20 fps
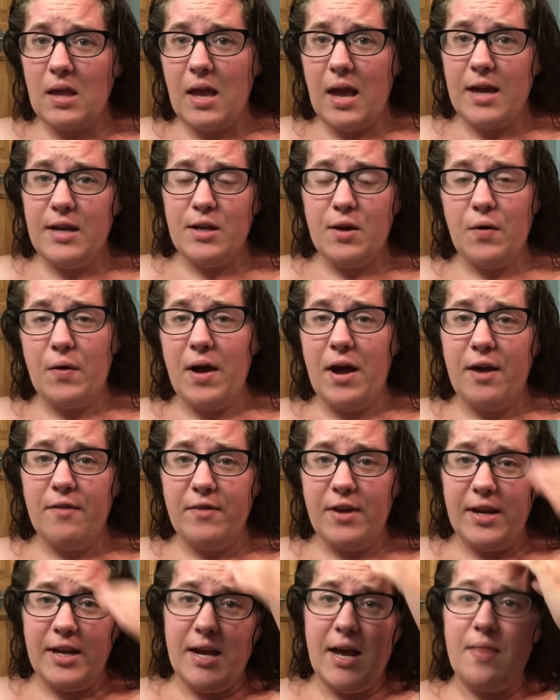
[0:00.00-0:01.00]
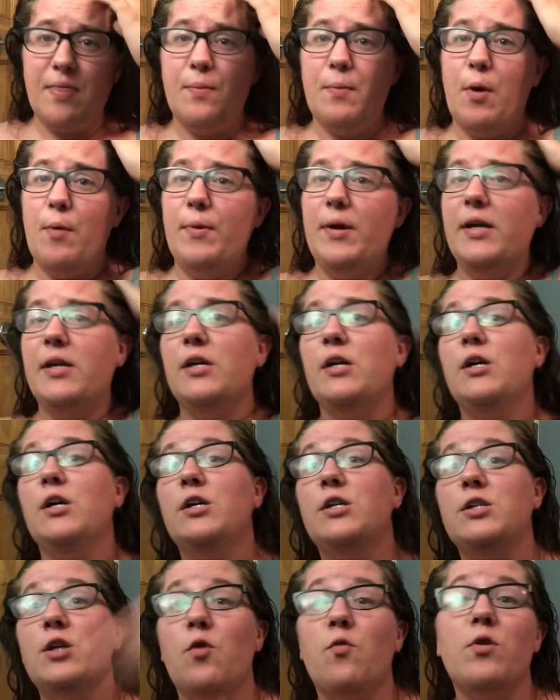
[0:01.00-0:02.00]
I don't have any at the moment.
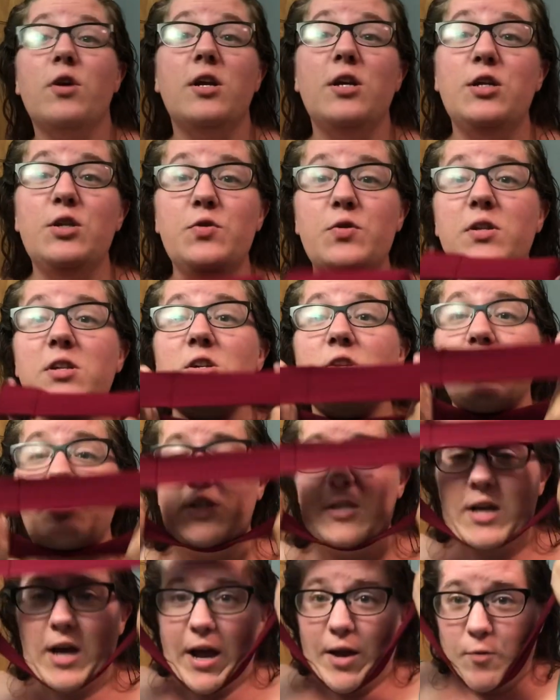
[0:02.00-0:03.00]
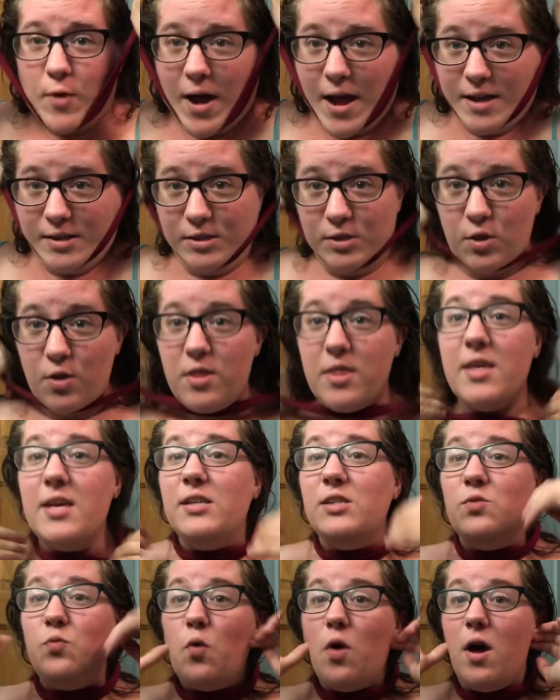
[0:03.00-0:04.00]
So we're gonna do a little DIY. So
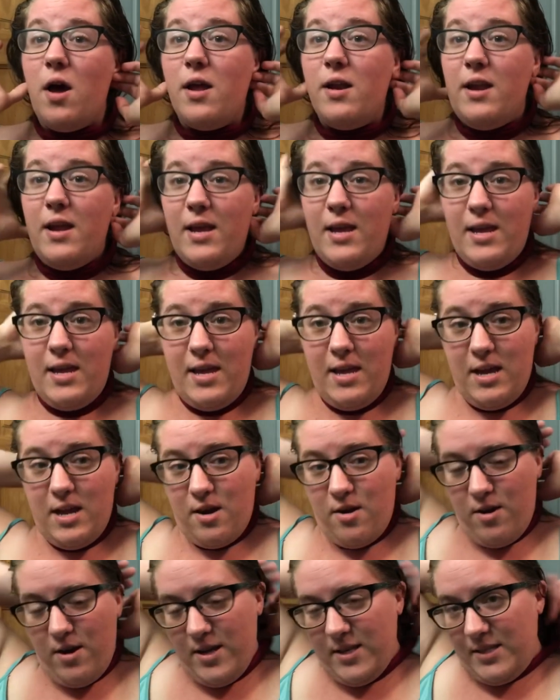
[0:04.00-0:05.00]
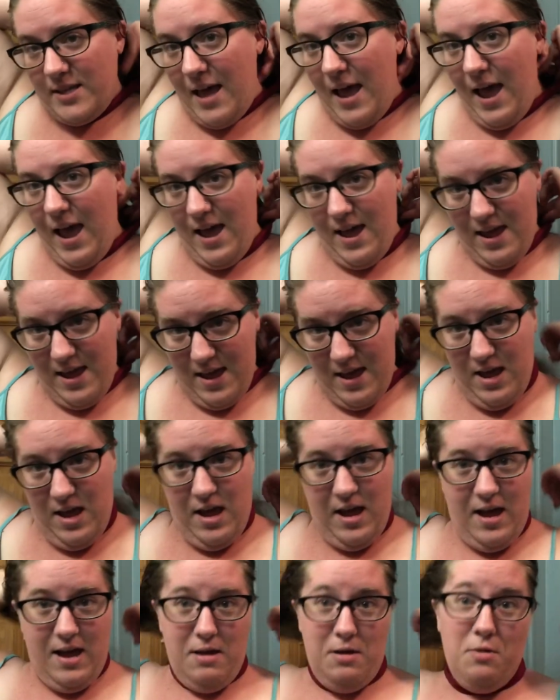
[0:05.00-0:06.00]
this one here is a
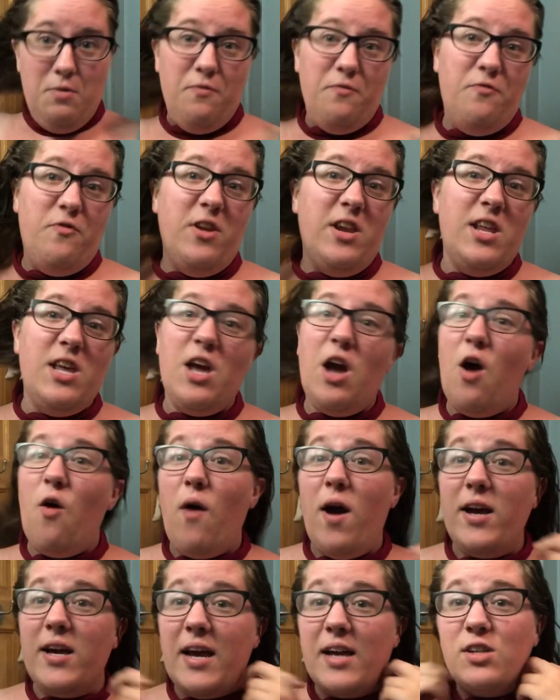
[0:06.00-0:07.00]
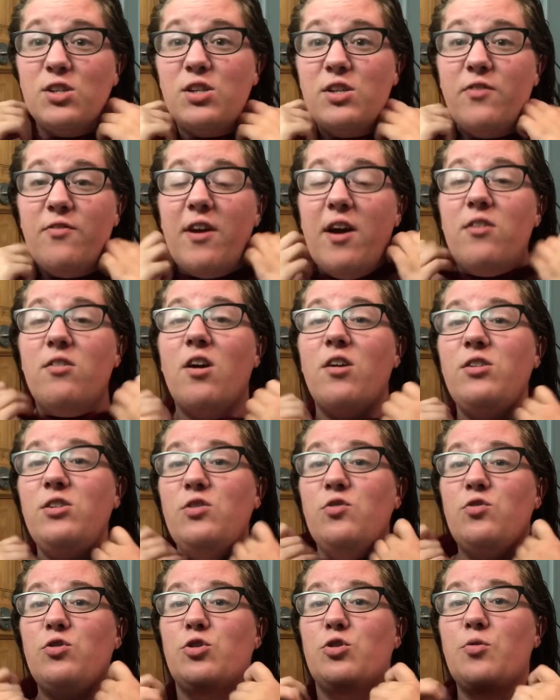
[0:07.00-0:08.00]
video I actually found on
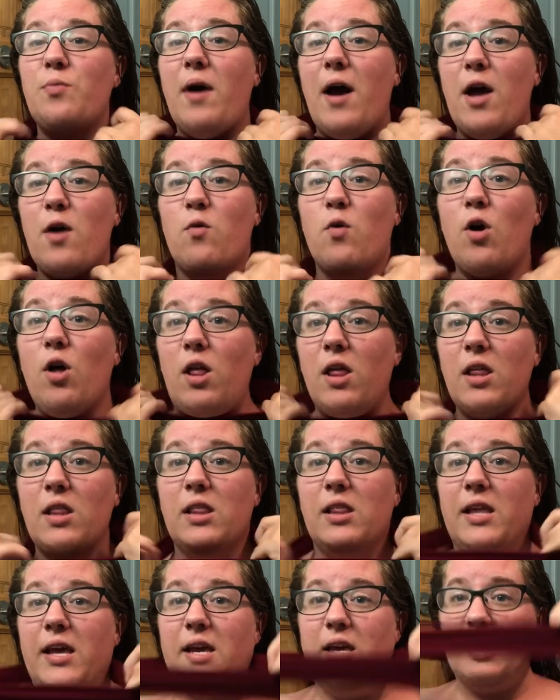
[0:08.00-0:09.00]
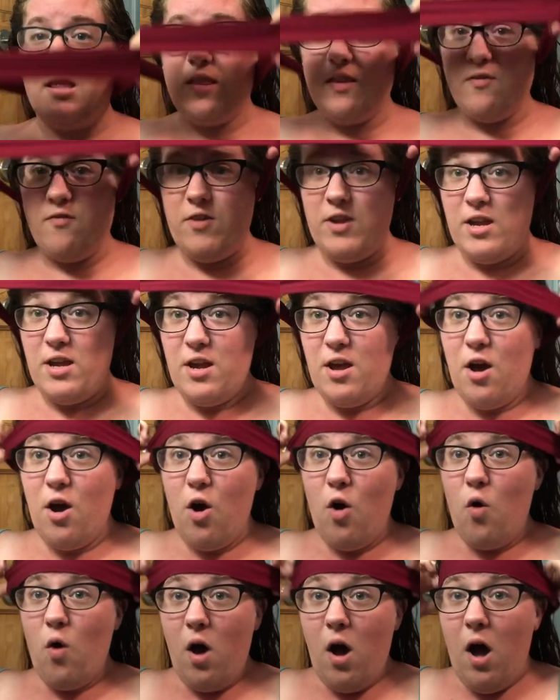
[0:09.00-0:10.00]
YouTube. I will link the
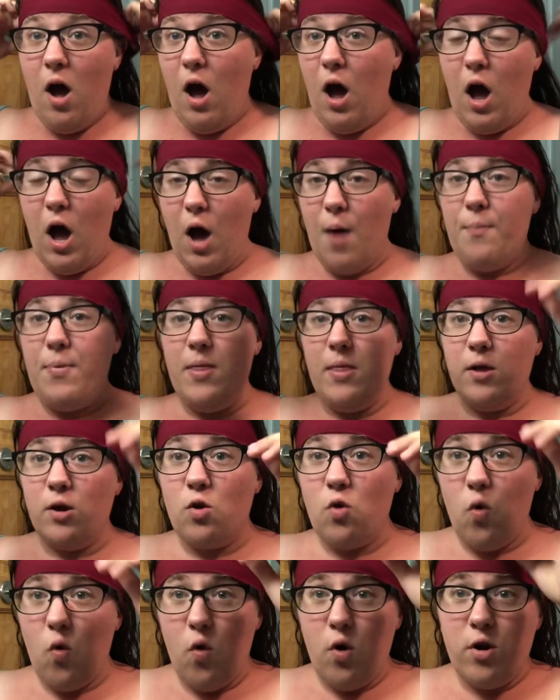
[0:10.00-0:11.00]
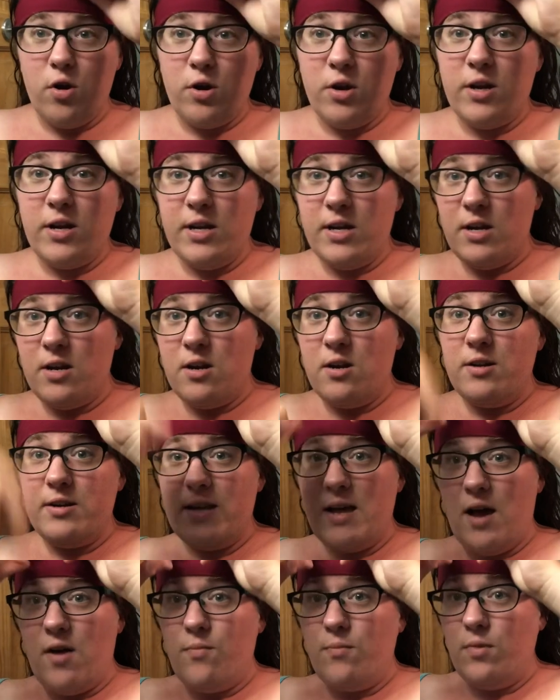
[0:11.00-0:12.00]
video up in the corner here,
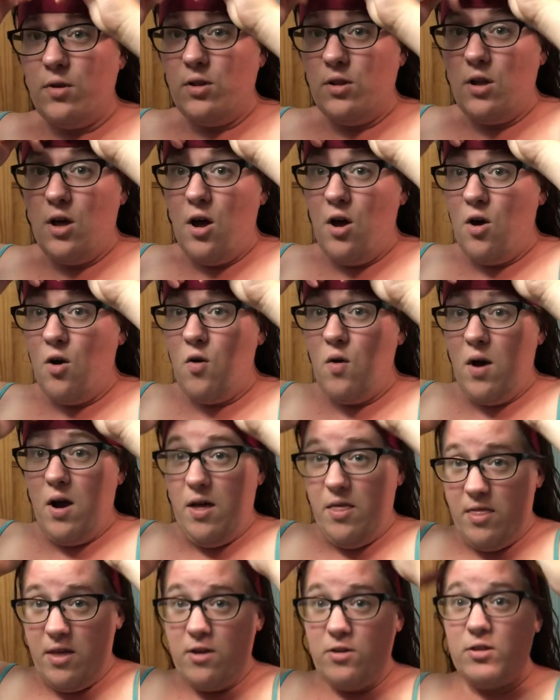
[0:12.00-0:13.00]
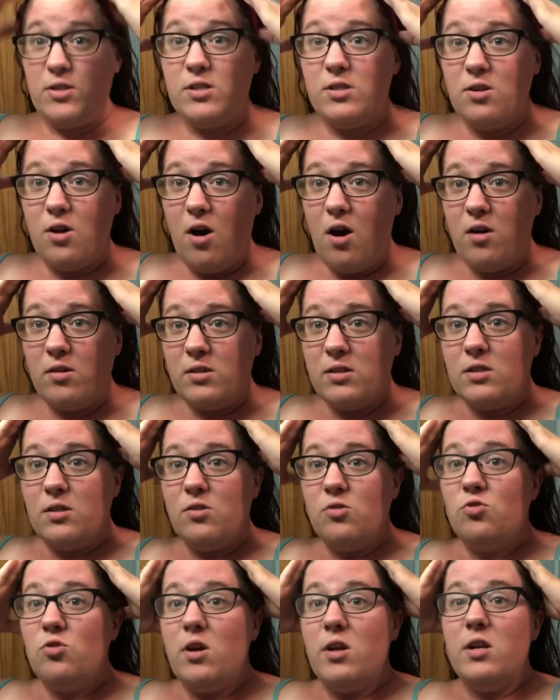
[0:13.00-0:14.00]
down below. There's a dog
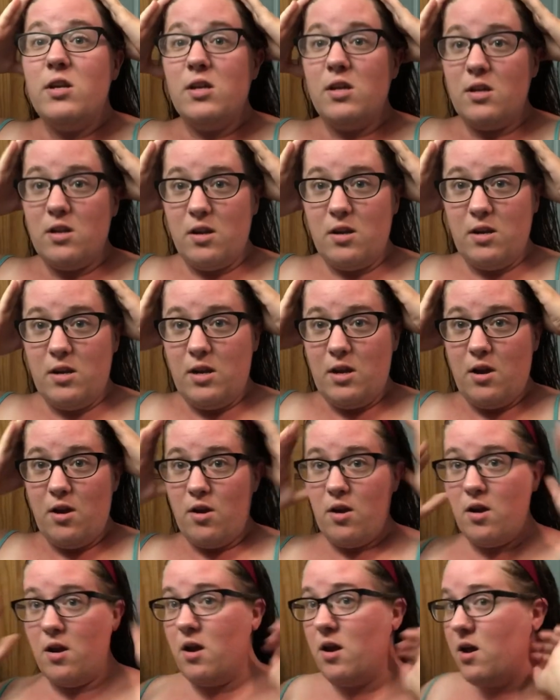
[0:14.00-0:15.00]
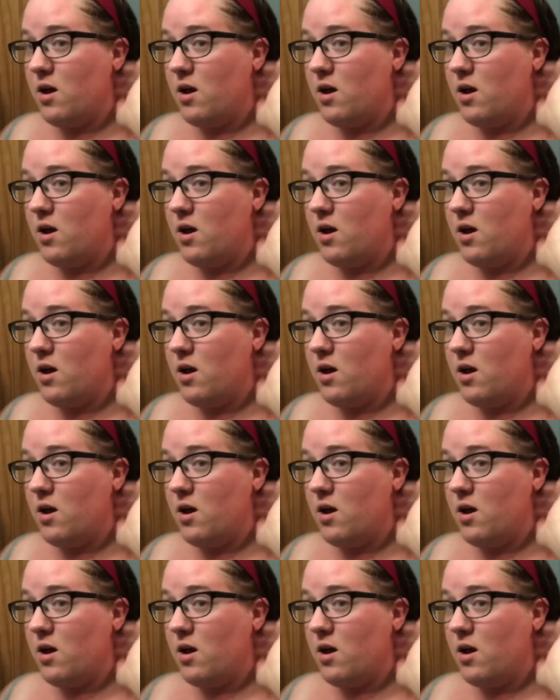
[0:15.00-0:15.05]
still trying to get in here.